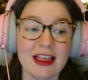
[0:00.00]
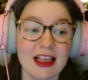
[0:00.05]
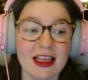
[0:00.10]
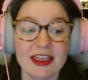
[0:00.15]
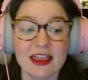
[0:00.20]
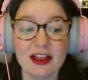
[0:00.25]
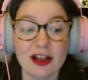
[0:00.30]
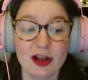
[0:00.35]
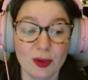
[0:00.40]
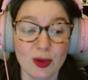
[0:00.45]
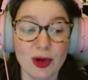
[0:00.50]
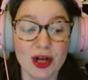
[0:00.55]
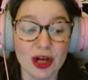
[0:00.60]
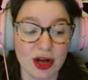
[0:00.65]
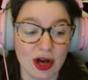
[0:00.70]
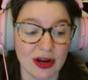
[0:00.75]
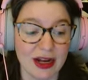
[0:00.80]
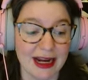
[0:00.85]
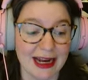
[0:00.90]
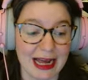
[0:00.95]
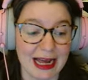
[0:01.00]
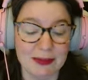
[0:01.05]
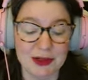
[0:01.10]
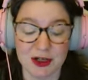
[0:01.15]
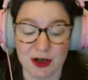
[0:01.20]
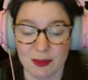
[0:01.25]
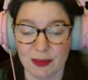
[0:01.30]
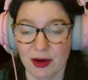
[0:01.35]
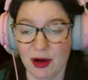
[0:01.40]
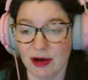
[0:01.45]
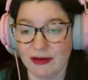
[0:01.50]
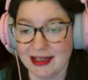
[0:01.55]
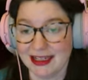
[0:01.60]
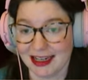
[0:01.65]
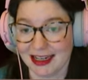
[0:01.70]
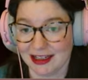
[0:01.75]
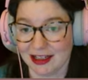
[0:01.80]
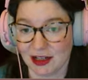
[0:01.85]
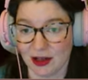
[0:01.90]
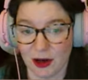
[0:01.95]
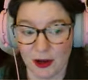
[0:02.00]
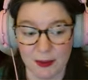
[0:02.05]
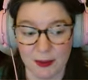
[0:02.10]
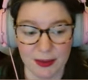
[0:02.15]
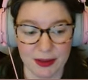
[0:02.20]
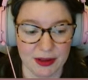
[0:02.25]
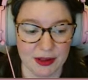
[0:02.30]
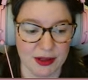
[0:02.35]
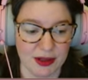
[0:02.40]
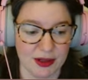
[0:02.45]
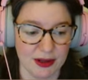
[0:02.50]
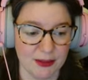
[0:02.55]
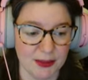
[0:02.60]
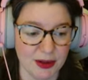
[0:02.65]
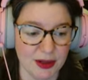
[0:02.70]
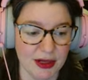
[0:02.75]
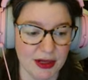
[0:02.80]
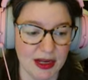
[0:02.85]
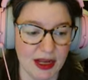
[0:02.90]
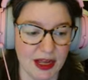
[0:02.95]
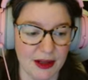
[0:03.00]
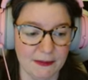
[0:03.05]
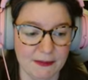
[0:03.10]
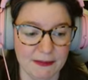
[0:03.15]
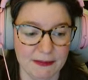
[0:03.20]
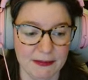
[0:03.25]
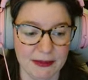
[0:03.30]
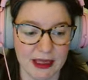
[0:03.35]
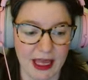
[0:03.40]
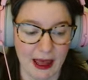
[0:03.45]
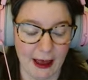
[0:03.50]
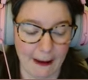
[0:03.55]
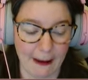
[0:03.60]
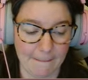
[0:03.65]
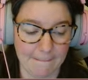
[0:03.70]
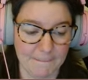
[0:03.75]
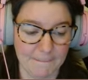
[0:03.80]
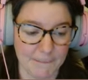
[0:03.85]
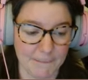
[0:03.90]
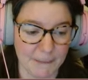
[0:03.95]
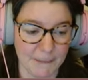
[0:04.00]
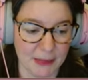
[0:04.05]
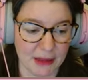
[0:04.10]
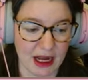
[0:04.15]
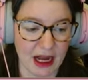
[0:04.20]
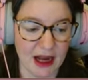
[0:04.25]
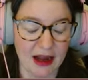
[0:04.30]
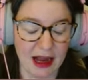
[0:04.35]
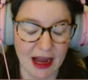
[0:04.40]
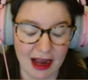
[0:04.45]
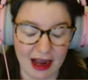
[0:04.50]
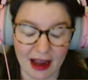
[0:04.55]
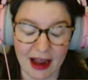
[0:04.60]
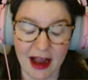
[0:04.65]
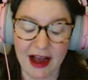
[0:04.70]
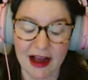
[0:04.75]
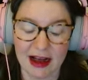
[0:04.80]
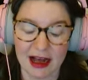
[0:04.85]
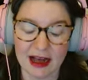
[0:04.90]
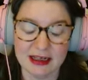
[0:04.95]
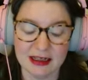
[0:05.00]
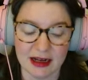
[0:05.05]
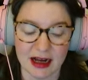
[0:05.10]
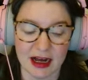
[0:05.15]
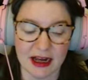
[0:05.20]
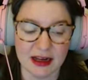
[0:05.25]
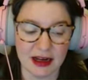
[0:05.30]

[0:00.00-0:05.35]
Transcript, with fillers: They'll work on a laptop or a desktop, but yeah, I did